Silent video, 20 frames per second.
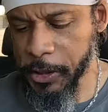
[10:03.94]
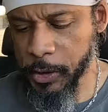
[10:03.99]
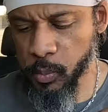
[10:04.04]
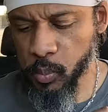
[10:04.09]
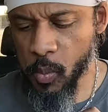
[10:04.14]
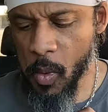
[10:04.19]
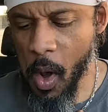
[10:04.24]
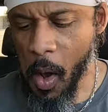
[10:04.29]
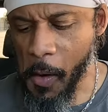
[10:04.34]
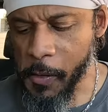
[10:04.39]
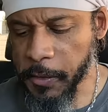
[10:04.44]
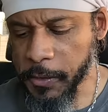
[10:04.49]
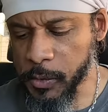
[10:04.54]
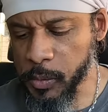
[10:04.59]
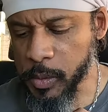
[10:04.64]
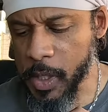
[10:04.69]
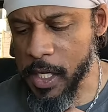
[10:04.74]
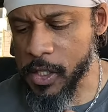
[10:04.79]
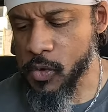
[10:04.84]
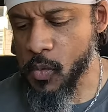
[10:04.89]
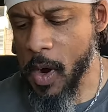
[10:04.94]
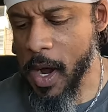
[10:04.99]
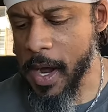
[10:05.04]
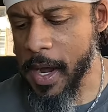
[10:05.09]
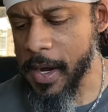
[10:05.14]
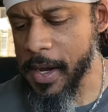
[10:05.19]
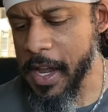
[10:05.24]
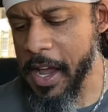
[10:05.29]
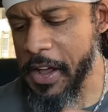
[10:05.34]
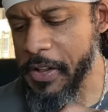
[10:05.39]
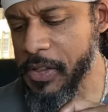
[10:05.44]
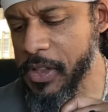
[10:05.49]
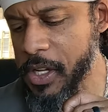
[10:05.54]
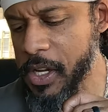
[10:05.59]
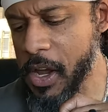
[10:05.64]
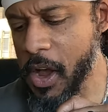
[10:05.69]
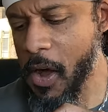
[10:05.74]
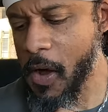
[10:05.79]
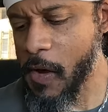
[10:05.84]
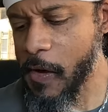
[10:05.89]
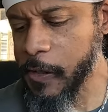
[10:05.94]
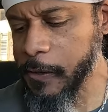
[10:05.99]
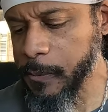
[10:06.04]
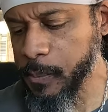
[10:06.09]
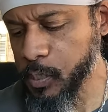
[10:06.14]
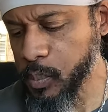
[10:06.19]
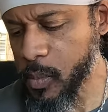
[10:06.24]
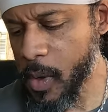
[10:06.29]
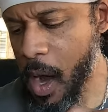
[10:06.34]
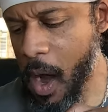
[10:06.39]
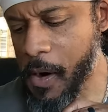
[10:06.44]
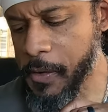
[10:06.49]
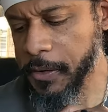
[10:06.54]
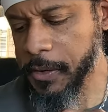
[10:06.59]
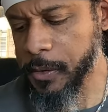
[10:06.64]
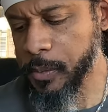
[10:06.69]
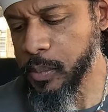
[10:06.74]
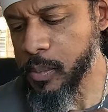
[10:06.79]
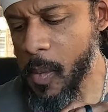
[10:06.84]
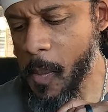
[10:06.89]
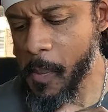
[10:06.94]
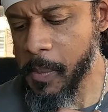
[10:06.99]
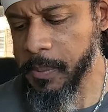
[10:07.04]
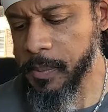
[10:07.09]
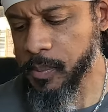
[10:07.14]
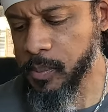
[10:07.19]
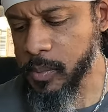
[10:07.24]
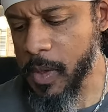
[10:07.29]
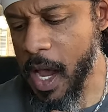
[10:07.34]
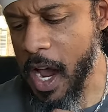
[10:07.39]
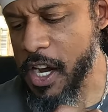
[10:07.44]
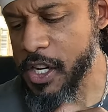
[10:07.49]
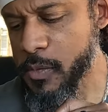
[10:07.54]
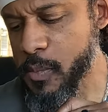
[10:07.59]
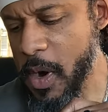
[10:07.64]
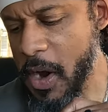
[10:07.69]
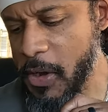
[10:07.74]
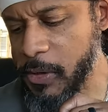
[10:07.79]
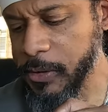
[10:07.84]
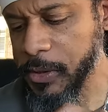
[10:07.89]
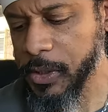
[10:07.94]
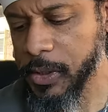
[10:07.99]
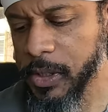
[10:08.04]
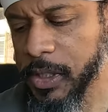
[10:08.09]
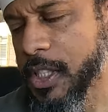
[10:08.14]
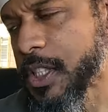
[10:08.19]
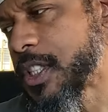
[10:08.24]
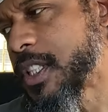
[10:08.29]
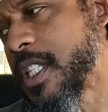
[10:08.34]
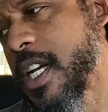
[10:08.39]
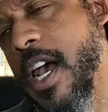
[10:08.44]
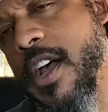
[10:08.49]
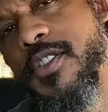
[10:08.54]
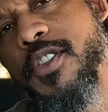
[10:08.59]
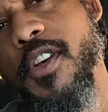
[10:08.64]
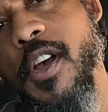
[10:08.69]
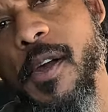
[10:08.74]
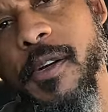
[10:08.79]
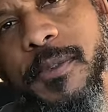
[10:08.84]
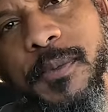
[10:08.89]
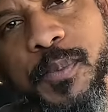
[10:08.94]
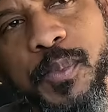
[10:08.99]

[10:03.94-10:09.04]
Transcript: Mm -hmm. That's why I got the uh, hash browns, because she had the